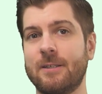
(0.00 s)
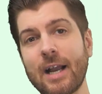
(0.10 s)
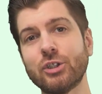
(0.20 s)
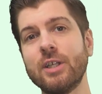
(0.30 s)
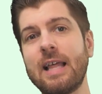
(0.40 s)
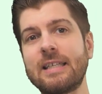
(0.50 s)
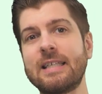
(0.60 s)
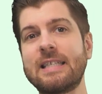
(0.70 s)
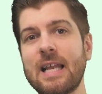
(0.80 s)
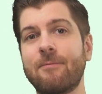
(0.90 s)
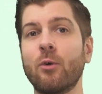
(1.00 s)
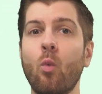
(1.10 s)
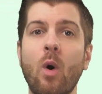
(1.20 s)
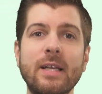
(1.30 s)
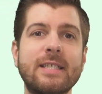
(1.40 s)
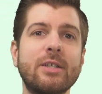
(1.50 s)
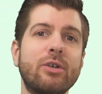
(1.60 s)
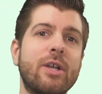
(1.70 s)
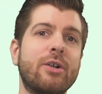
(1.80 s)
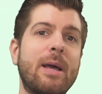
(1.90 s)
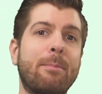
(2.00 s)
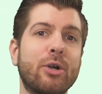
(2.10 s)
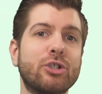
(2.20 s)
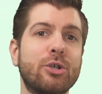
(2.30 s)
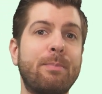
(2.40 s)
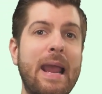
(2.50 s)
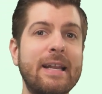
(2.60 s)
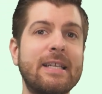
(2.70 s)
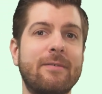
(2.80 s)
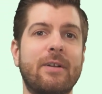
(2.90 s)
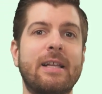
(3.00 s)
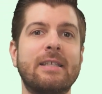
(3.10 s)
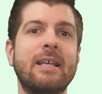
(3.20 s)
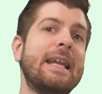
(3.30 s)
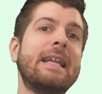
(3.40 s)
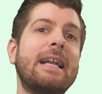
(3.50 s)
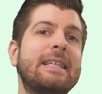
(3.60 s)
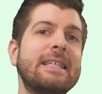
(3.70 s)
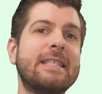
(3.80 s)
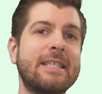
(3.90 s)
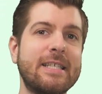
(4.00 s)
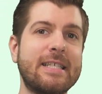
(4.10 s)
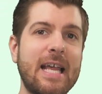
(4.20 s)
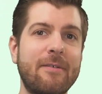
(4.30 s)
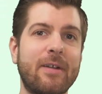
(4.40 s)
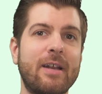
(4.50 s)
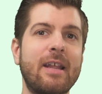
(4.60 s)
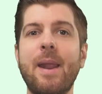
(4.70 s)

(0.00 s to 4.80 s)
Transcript: Actually, that's except for one single year that Berkshire paid a dividend in 1967,